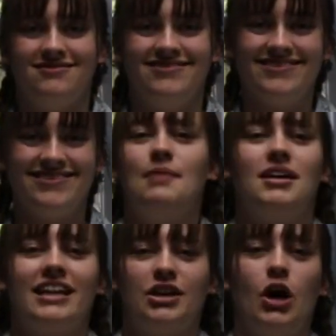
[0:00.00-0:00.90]
I'm not like
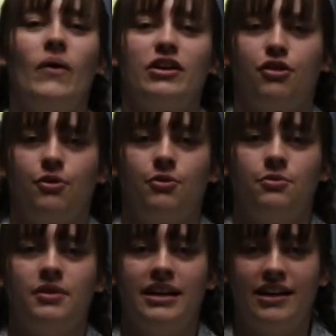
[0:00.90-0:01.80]
going through
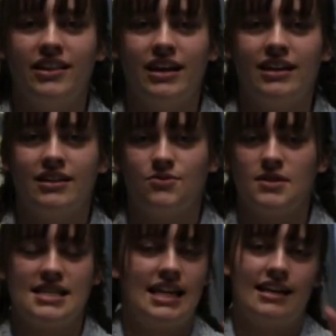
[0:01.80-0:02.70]
anything. This wasn't
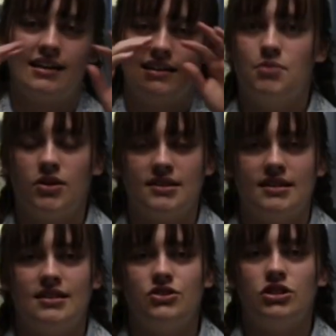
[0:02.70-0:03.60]
like an impulse
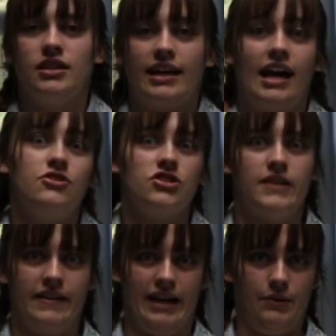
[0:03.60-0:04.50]
decision. Like I just thought that
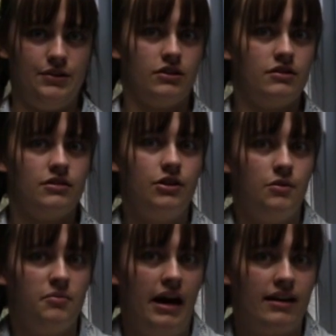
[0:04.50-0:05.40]
I would look cute with
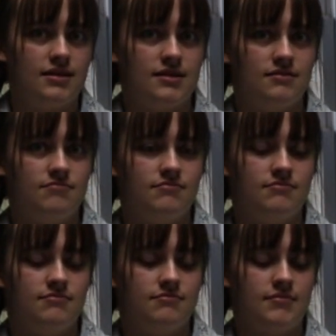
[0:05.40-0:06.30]
bangs.
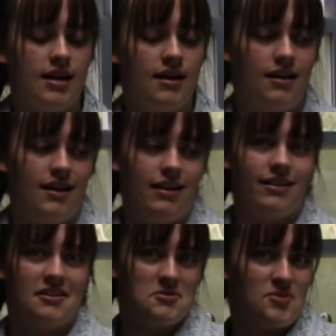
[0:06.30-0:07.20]
And I think I
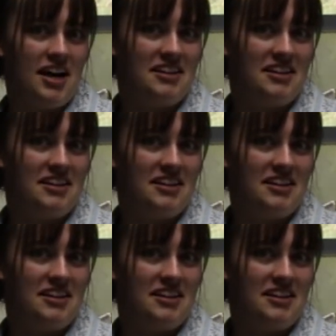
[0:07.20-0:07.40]
was right.